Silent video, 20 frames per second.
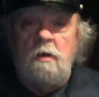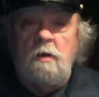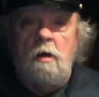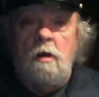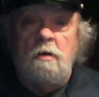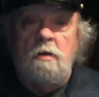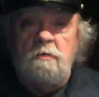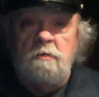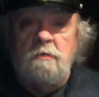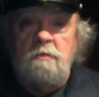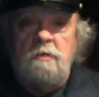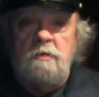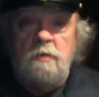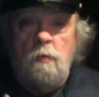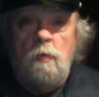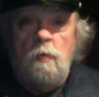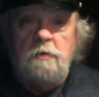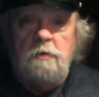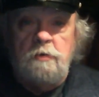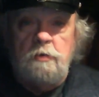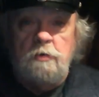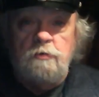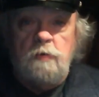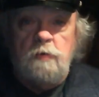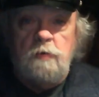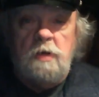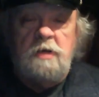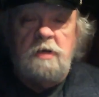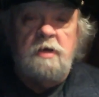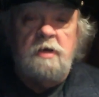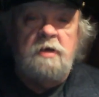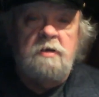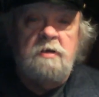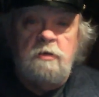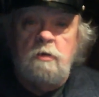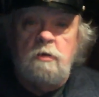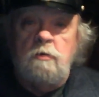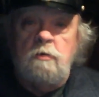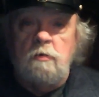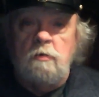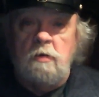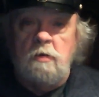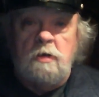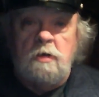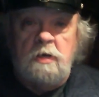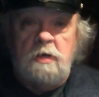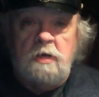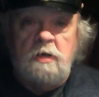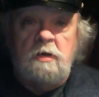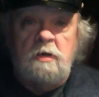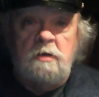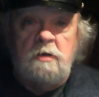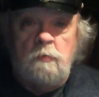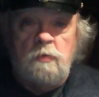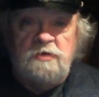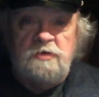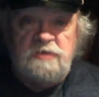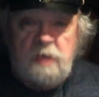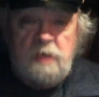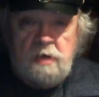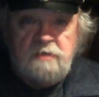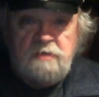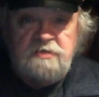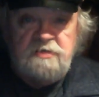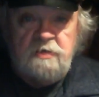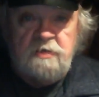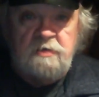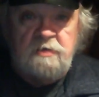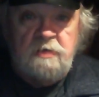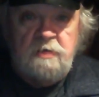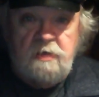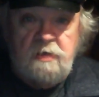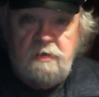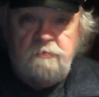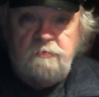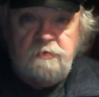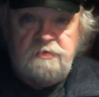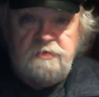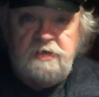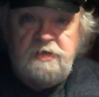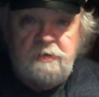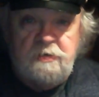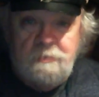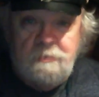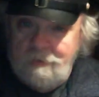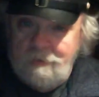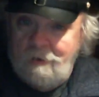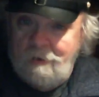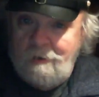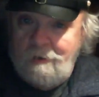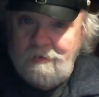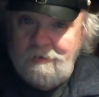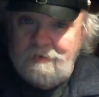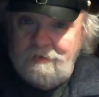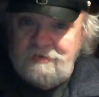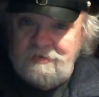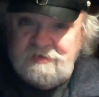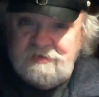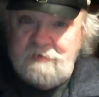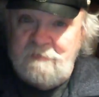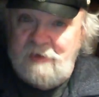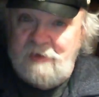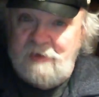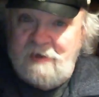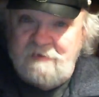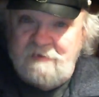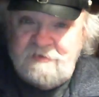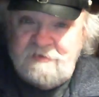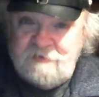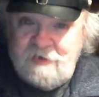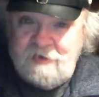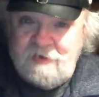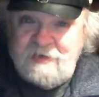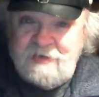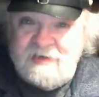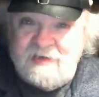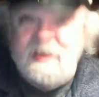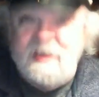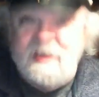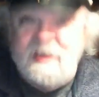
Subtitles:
other than the one you're drinking, you're going to get into Wisconsin interesting laws about drinking,